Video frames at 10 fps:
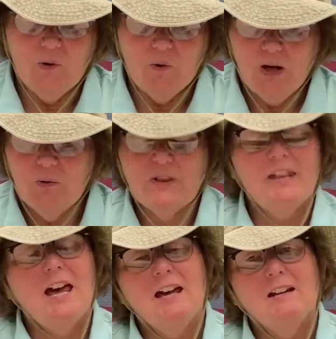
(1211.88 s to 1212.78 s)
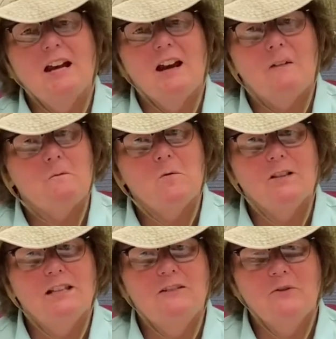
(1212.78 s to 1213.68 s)
well, with that, we'll
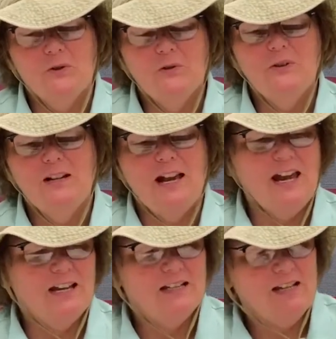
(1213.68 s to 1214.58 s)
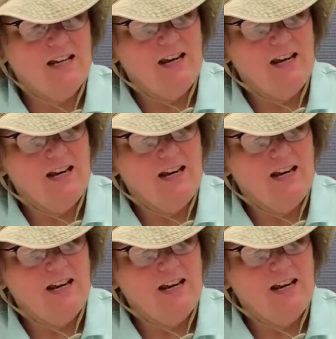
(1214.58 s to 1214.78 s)
leave you, and